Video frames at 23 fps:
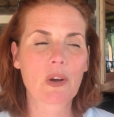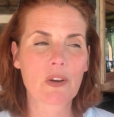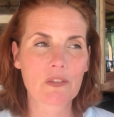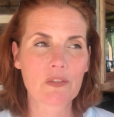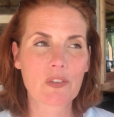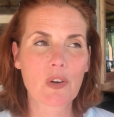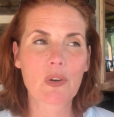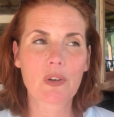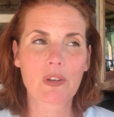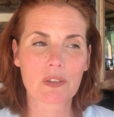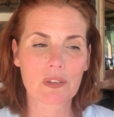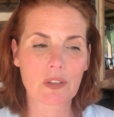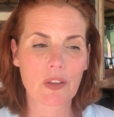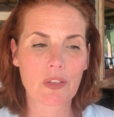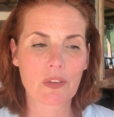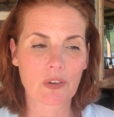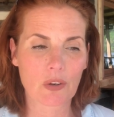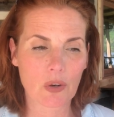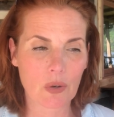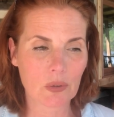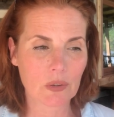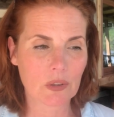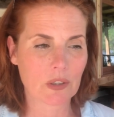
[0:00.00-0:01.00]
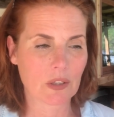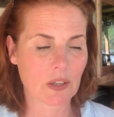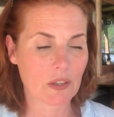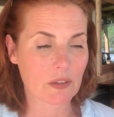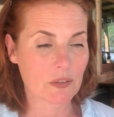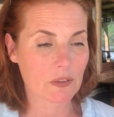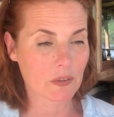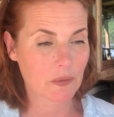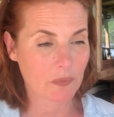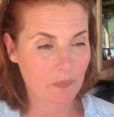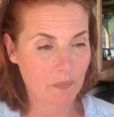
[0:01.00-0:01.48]
focus on their
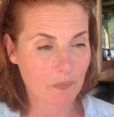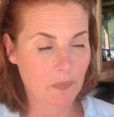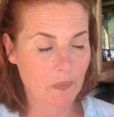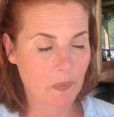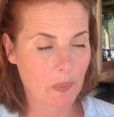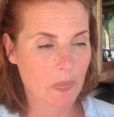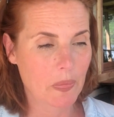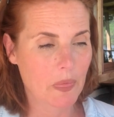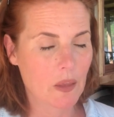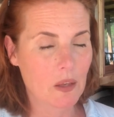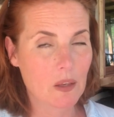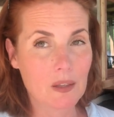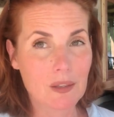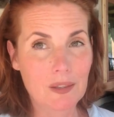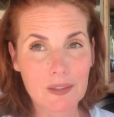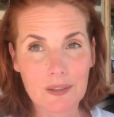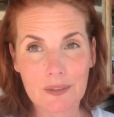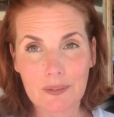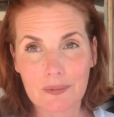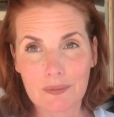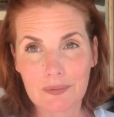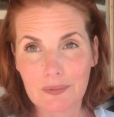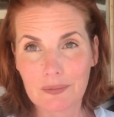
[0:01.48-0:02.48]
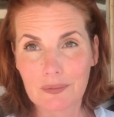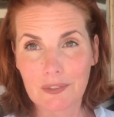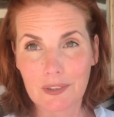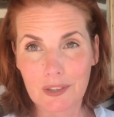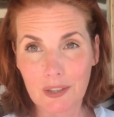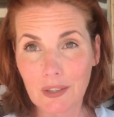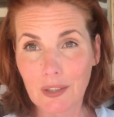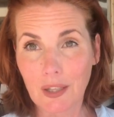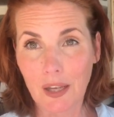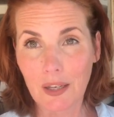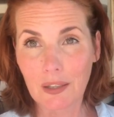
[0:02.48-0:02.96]
holiness.
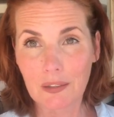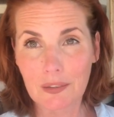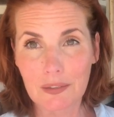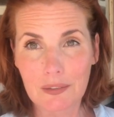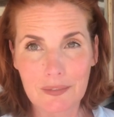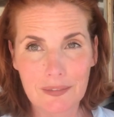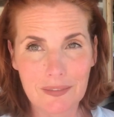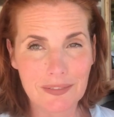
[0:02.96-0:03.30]
Good luck.